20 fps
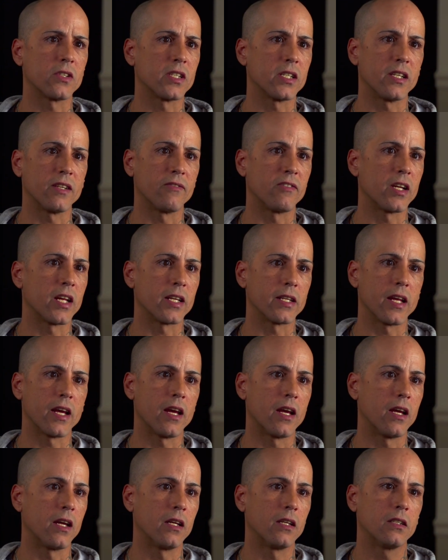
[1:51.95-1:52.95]
to live like
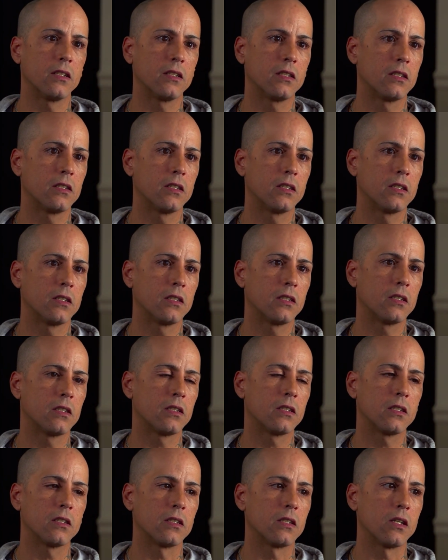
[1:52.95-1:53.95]
that.
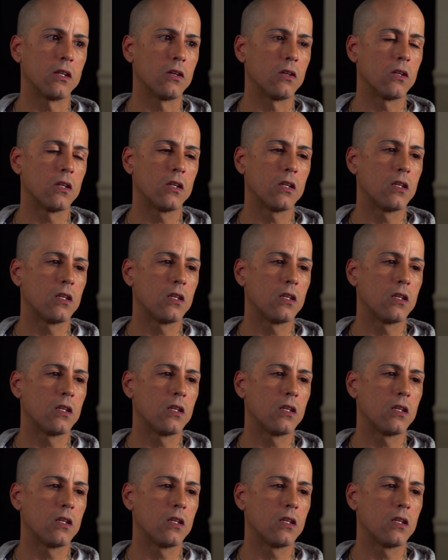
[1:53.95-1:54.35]
No.